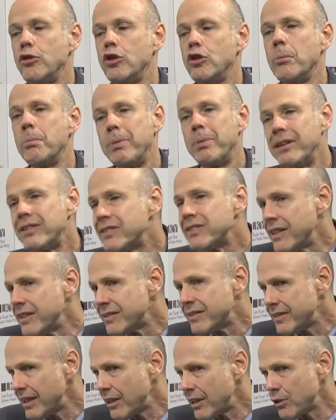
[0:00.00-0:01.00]
the
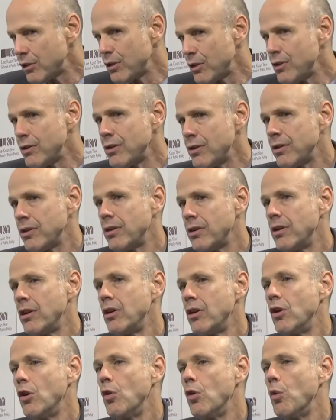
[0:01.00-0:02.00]
business sector
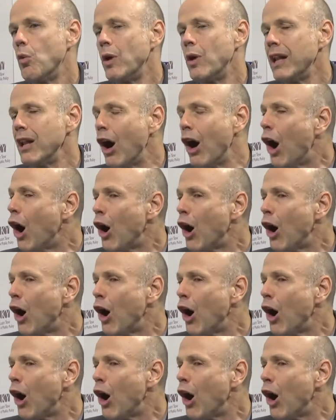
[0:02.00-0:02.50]
will